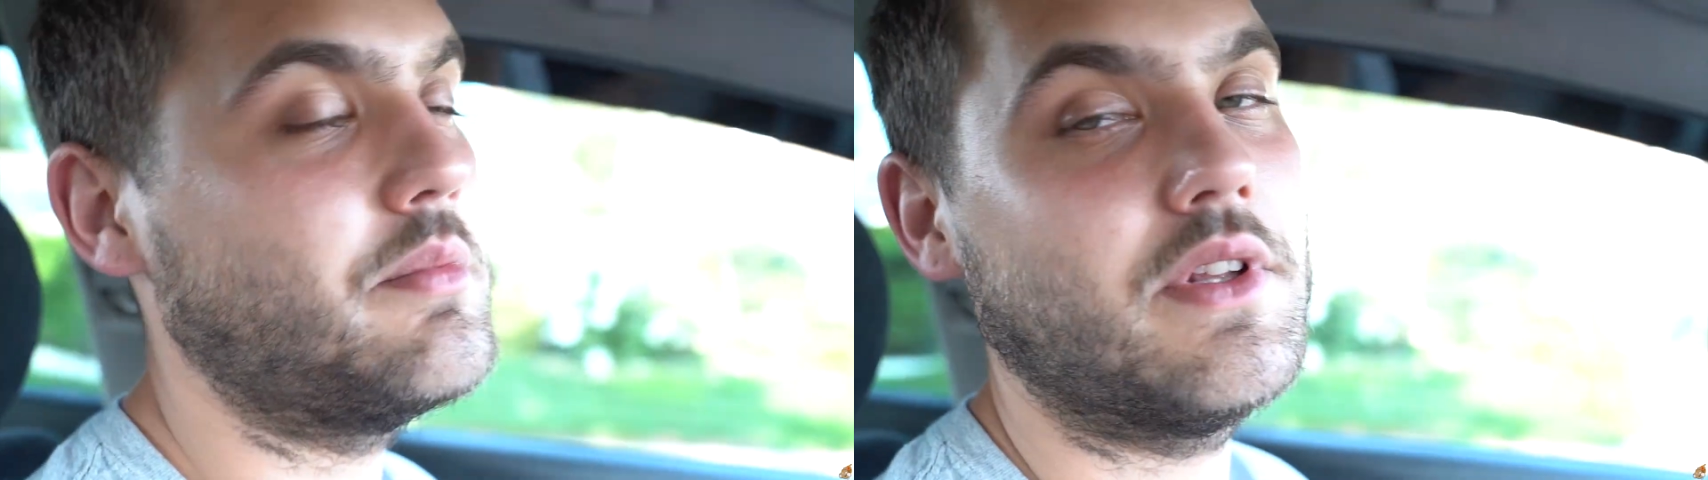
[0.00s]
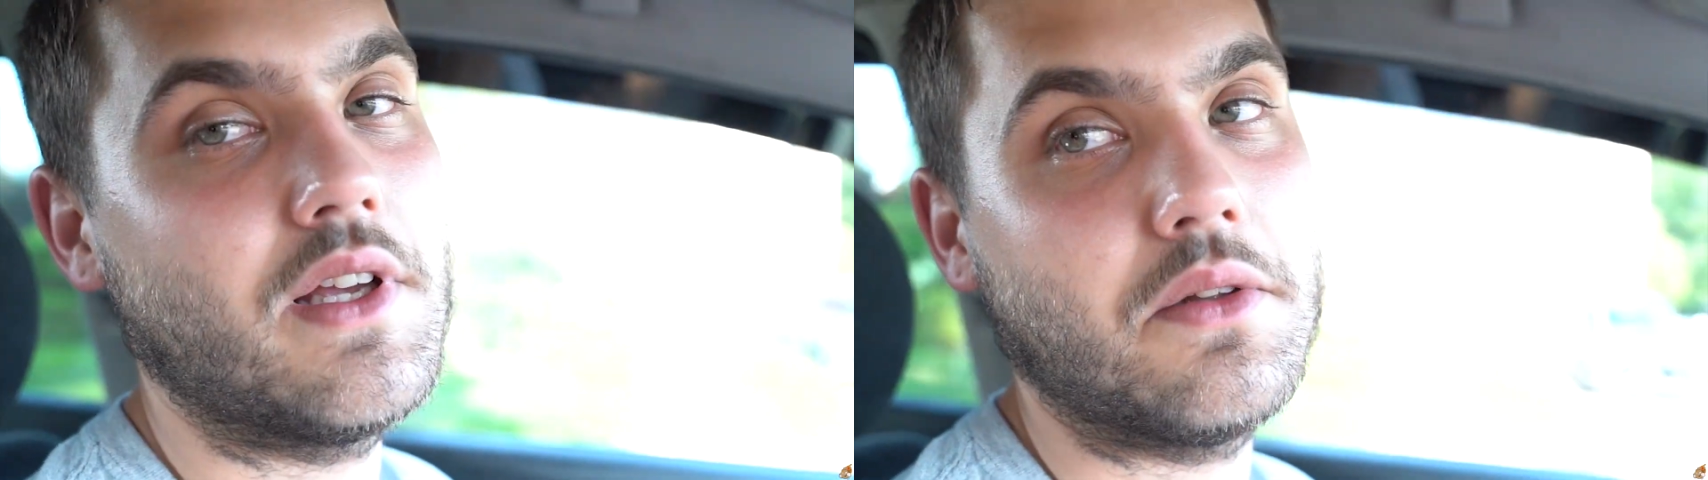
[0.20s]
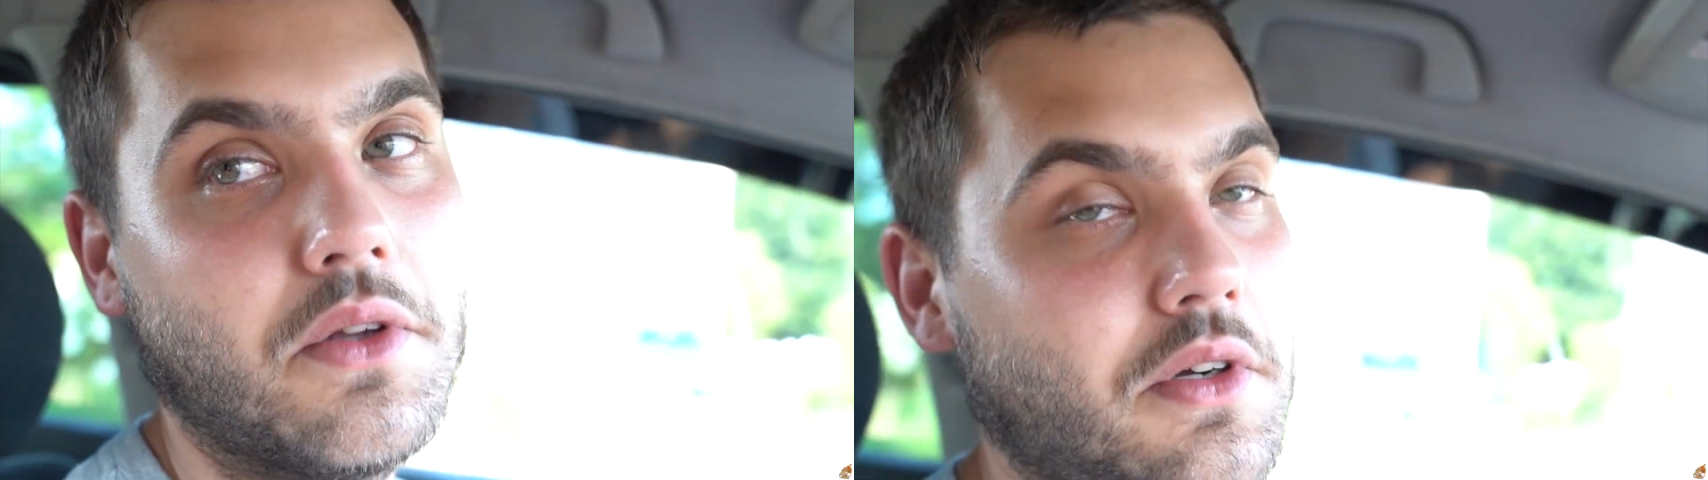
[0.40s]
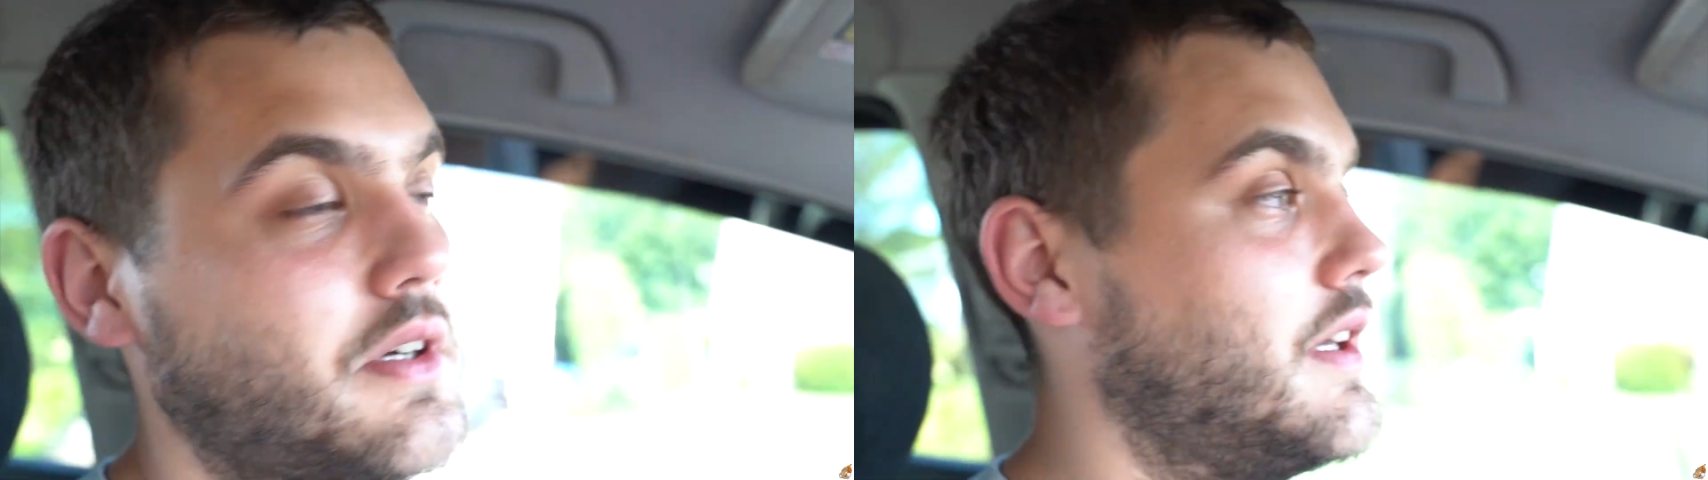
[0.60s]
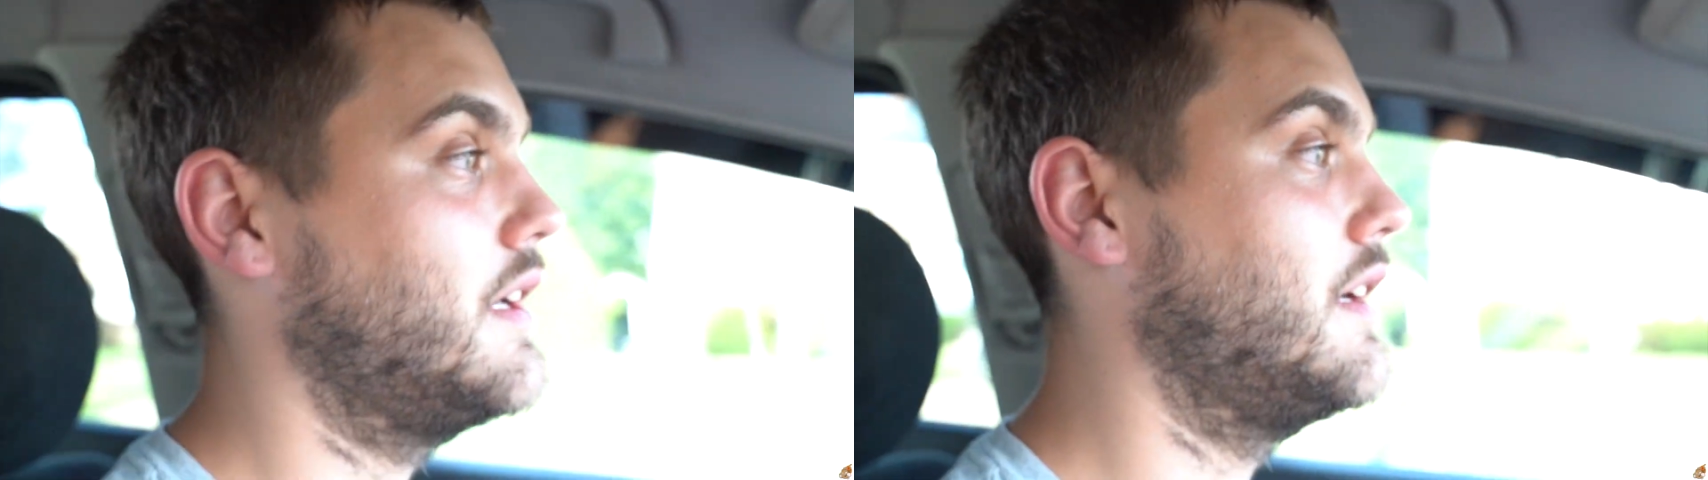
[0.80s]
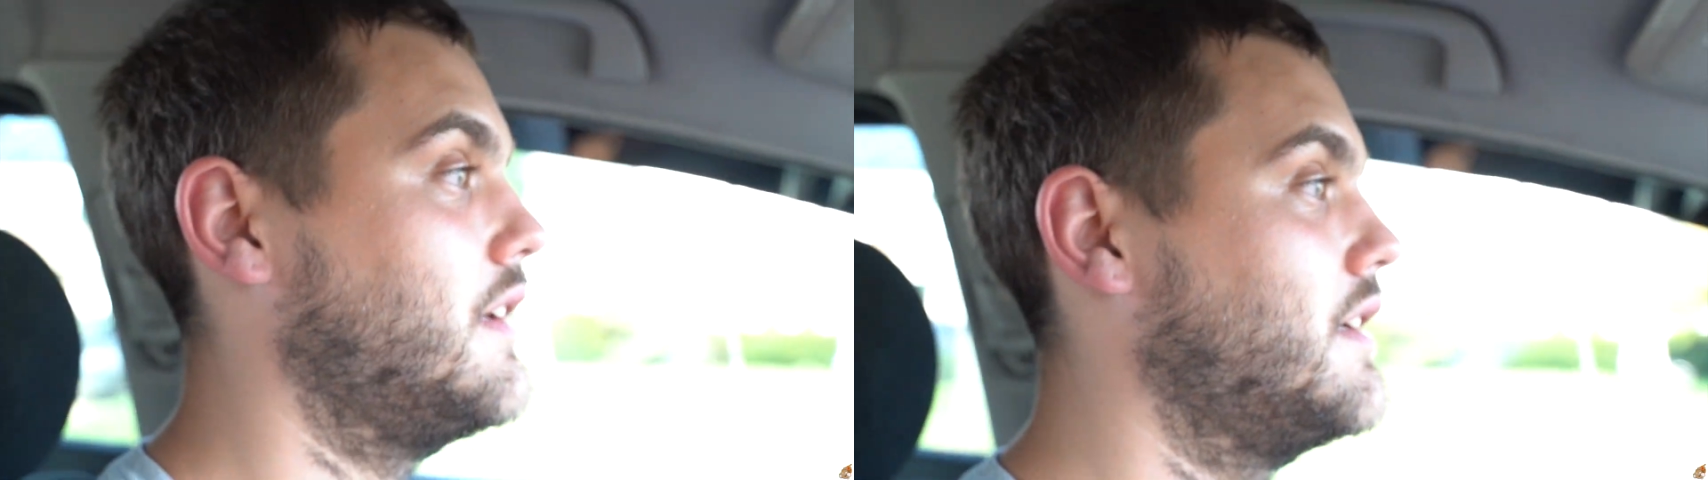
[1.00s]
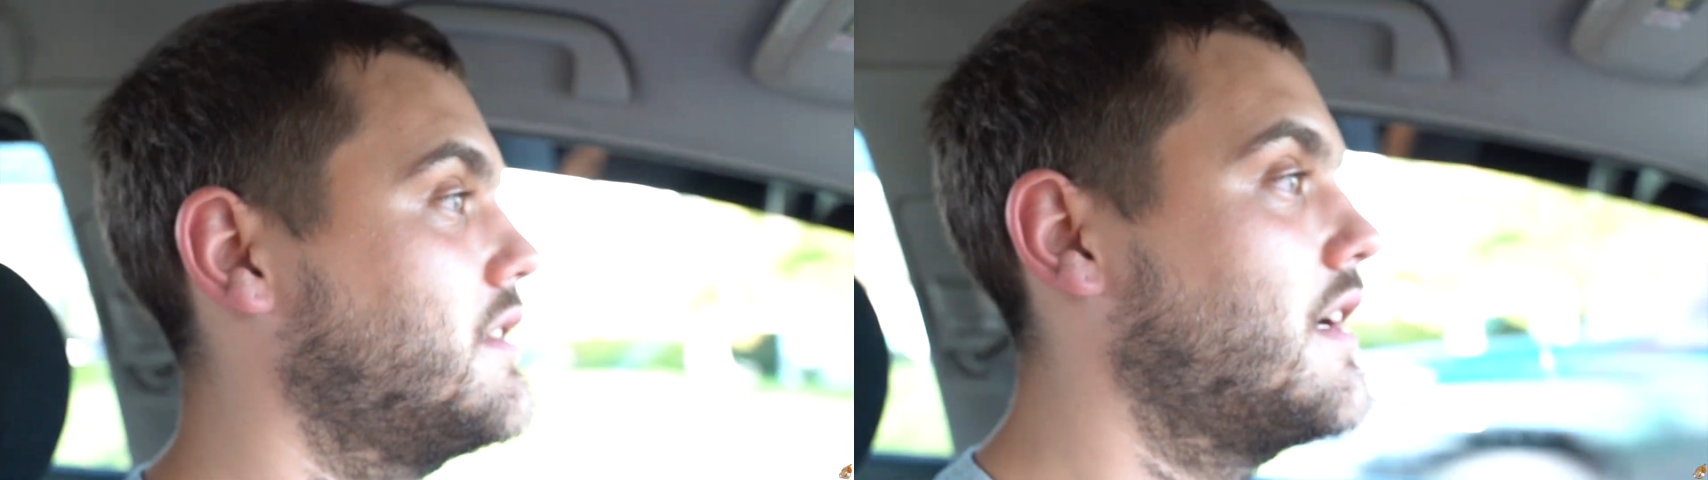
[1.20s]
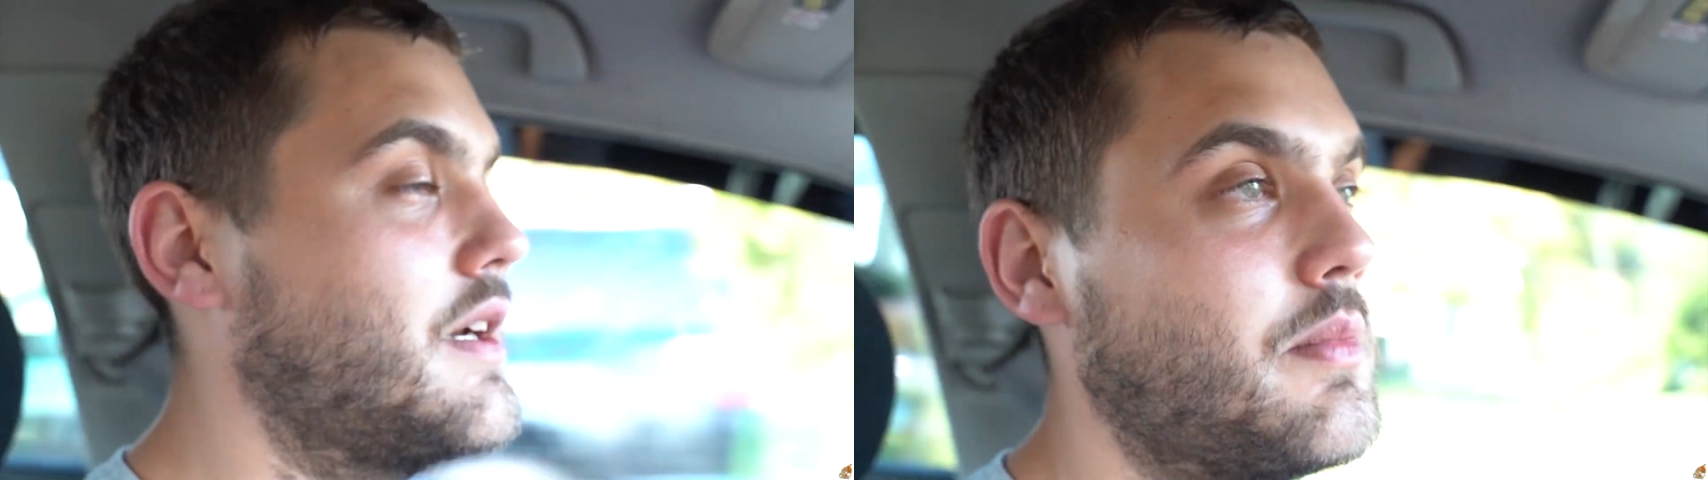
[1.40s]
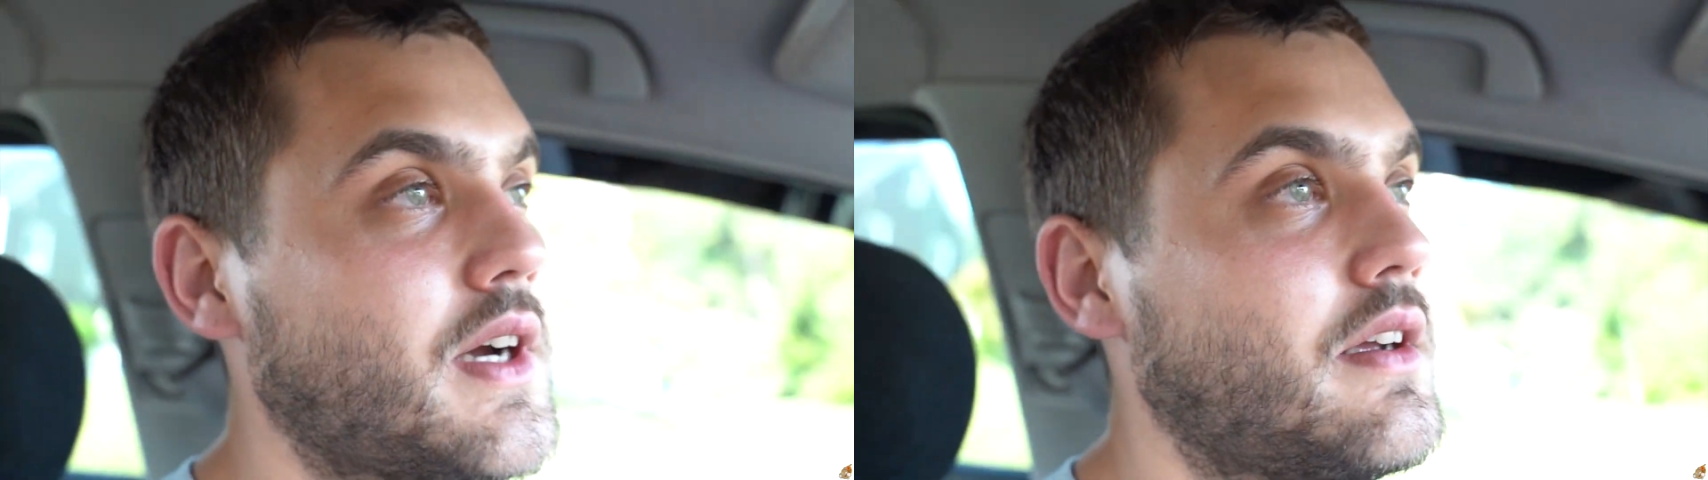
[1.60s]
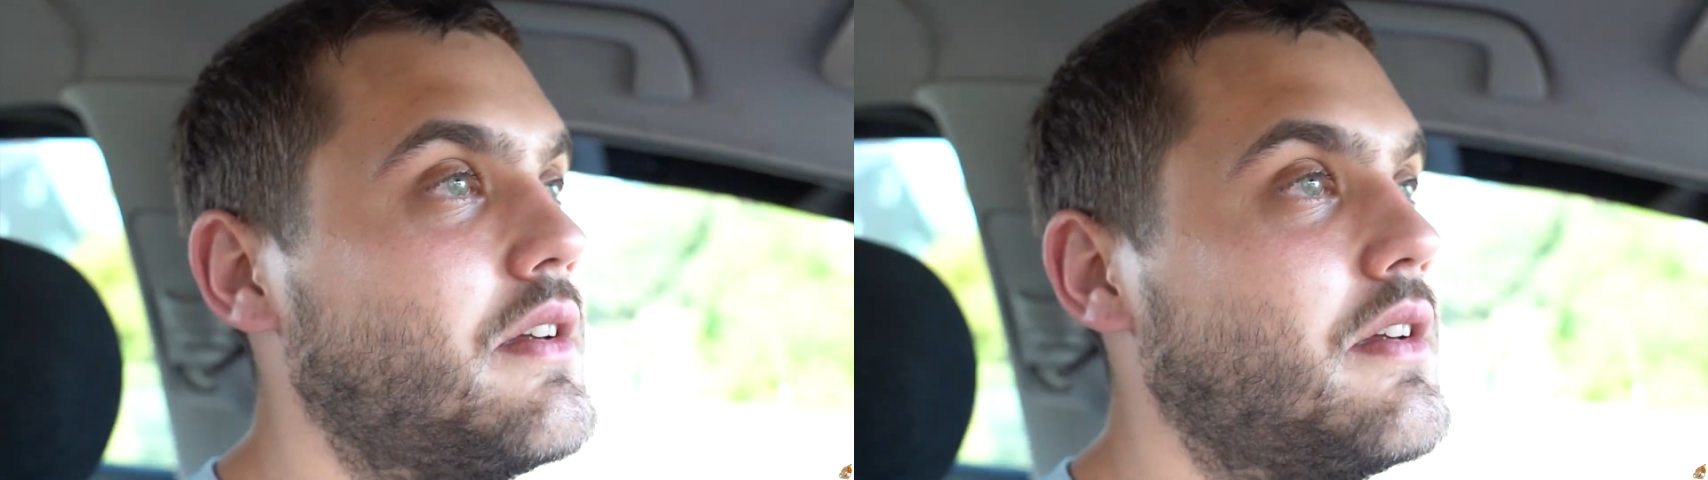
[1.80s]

to be that long, and I just gotta buy a